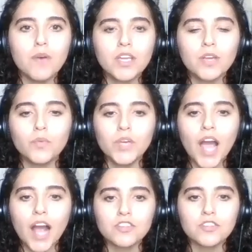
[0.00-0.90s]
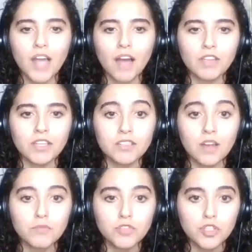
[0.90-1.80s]
Can we actually have like
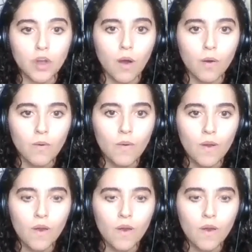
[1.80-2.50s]
some show